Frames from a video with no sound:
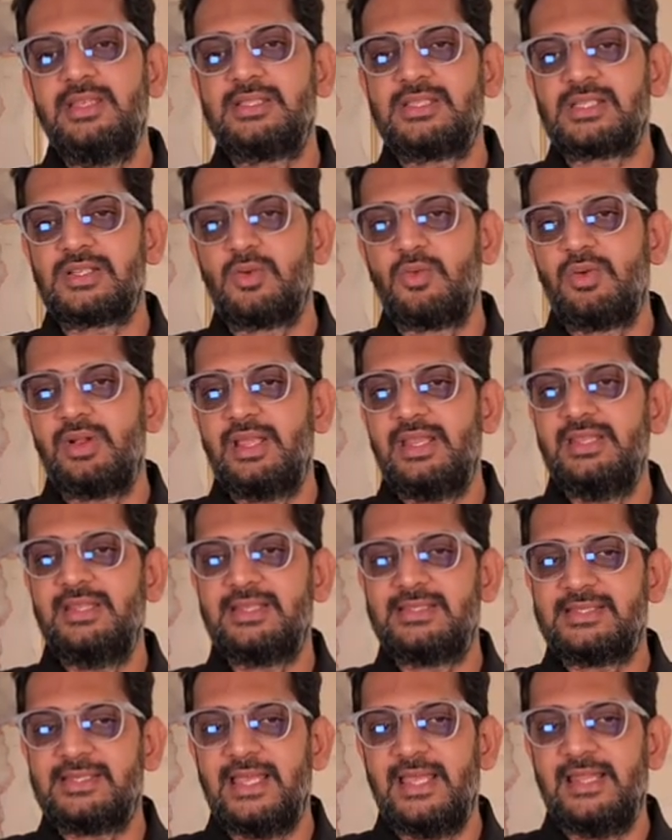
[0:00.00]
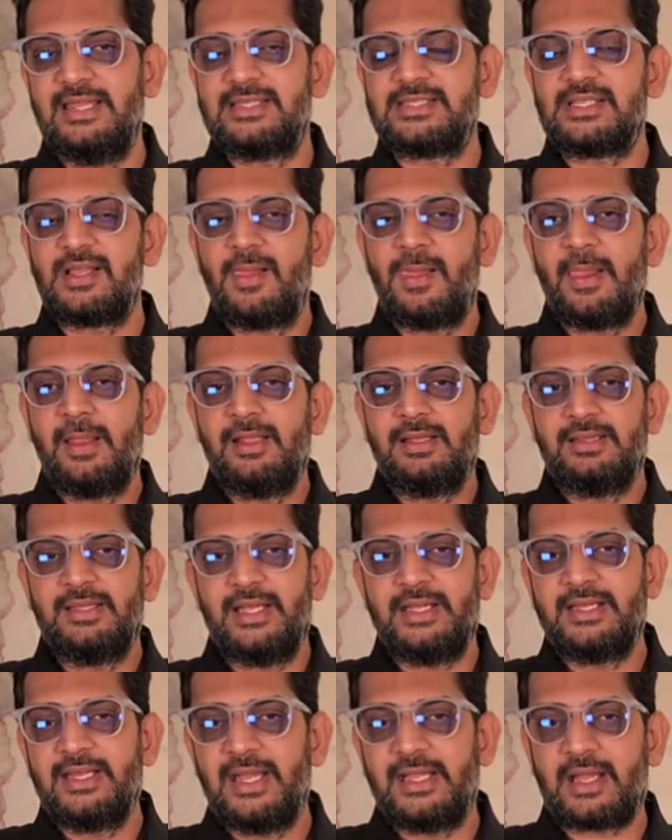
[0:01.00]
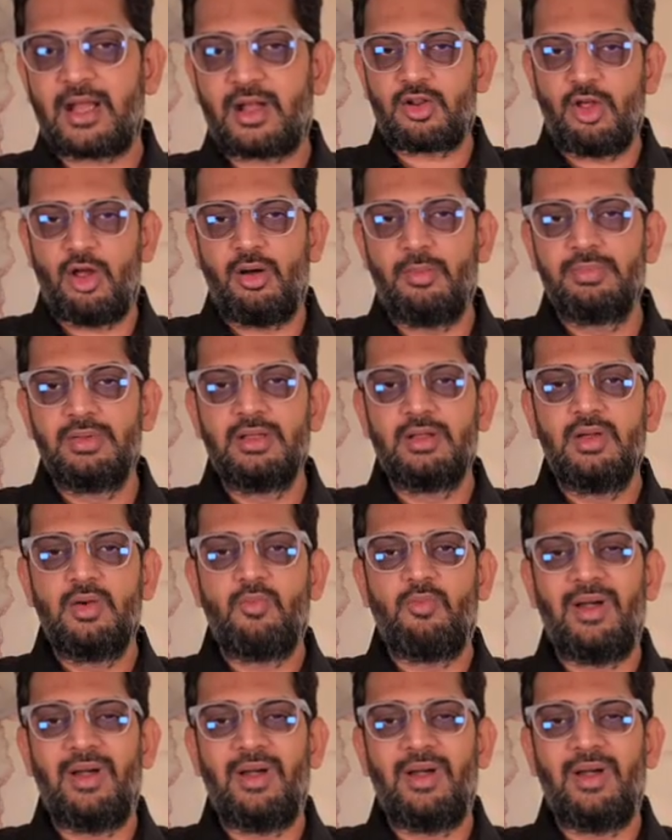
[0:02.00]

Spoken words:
is stored in the cells that get robbed,